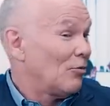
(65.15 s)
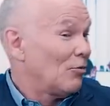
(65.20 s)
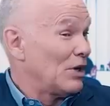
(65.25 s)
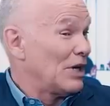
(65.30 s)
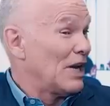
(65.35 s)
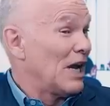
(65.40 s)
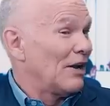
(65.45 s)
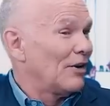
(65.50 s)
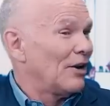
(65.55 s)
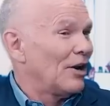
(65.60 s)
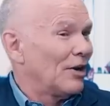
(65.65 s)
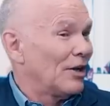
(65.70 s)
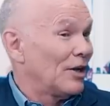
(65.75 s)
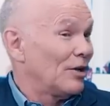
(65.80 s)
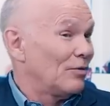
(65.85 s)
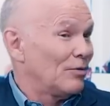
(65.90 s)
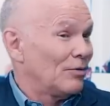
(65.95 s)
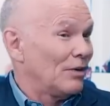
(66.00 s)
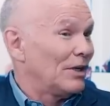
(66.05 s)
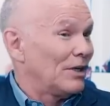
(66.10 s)
We now know
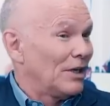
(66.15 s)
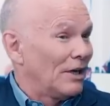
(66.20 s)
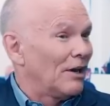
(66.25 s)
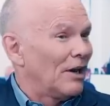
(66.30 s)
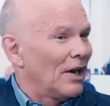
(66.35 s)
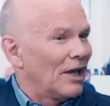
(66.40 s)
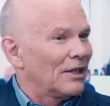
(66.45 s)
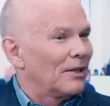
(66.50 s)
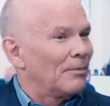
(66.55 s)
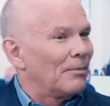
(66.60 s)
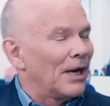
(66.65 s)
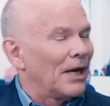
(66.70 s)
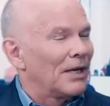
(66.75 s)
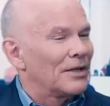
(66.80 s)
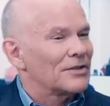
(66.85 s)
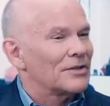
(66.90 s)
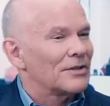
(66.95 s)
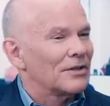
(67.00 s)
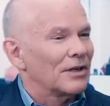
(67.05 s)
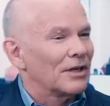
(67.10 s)
he didn't like the
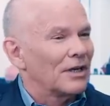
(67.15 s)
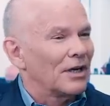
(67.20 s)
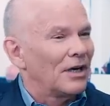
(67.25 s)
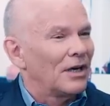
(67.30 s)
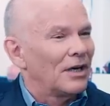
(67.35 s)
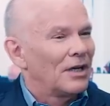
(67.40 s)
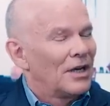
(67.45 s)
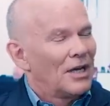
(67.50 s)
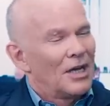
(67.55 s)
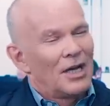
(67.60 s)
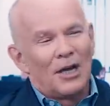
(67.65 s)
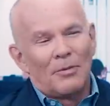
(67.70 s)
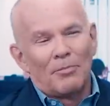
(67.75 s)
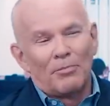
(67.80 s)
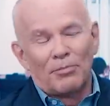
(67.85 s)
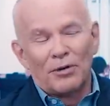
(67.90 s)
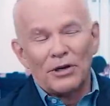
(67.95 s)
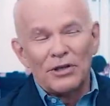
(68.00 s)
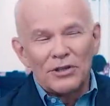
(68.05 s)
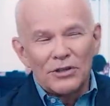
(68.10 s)
balance of the car. Mm.
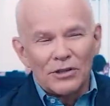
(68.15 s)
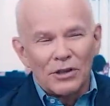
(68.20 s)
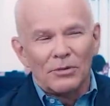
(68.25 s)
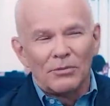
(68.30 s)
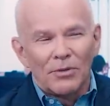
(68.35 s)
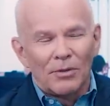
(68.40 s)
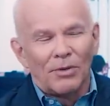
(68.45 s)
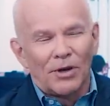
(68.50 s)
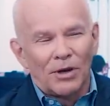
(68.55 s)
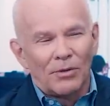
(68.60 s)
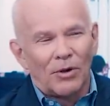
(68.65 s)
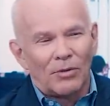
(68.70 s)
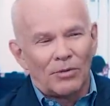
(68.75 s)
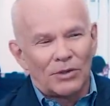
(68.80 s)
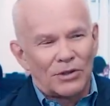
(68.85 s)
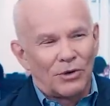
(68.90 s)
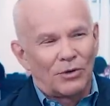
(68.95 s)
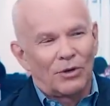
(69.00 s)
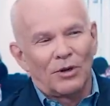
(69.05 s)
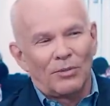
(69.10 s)
Presumably what
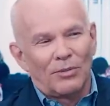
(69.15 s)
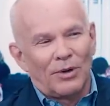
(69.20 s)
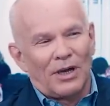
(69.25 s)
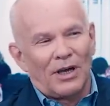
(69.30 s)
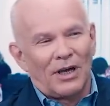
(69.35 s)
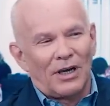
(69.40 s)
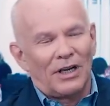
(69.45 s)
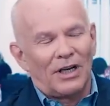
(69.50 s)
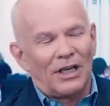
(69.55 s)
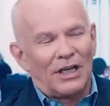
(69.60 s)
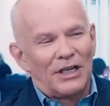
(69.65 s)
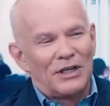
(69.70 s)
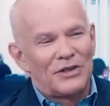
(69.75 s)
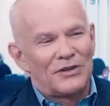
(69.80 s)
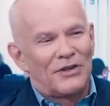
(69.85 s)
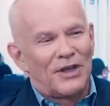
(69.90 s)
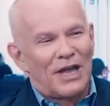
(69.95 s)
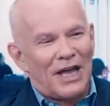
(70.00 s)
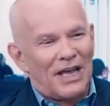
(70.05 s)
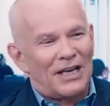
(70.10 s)
we're talking about
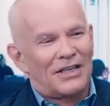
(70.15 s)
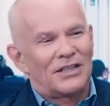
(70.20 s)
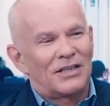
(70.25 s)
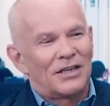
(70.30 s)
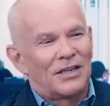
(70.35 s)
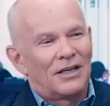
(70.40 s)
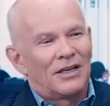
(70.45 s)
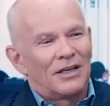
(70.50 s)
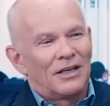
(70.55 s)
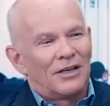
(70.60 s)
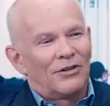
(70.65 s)
is that